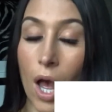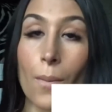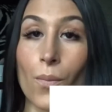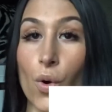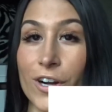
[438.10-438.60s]

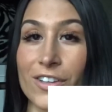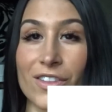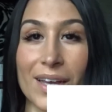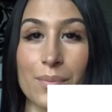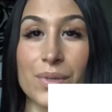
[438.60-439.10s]
More
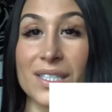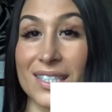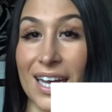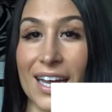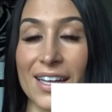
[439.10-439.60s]
lip
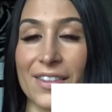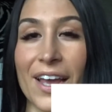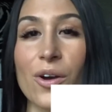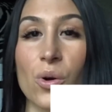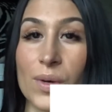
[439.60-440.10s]
set.
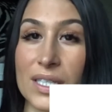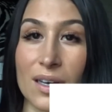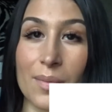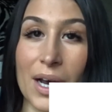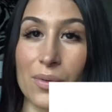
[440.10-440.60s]
They always
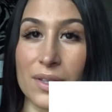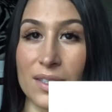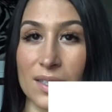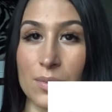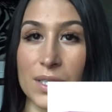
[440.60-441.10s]
come out with
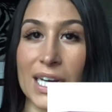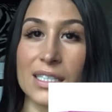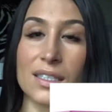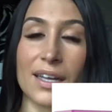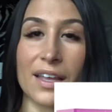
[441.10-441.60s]
these lip
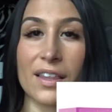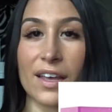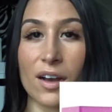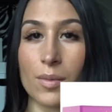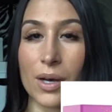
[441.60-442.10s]
sets. I think they
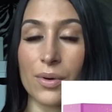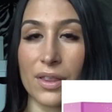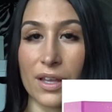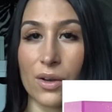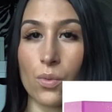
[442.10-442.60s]
come out
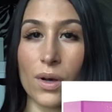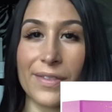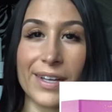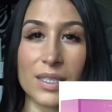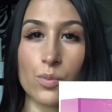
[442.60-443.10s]
with like one
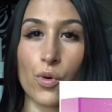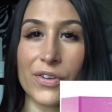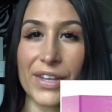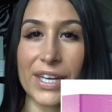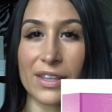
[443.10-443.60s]
that's
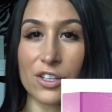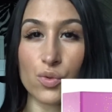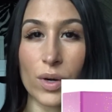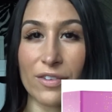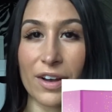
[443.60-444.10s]
more like in the
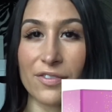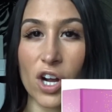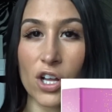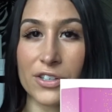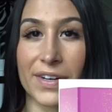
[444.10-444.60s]
twenty-five
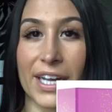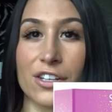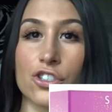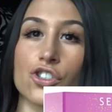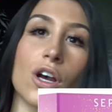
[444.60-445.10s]
dollar
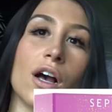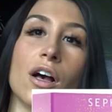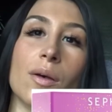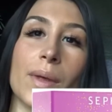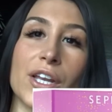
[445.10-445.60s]
range,
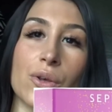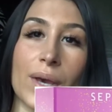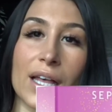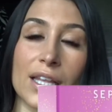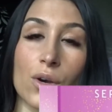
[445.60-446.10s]
um, and you
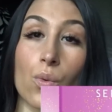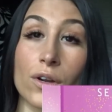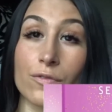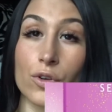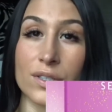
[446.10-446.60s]
get like
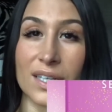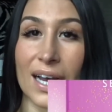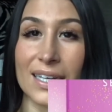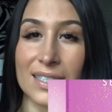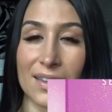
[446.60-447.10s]
one full
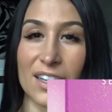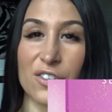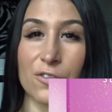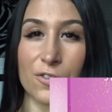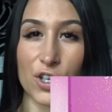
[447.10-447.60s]
size and then a
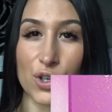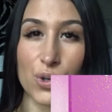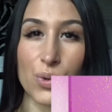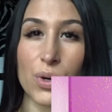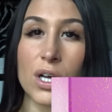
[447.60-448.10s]

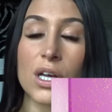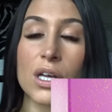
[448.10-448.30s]
few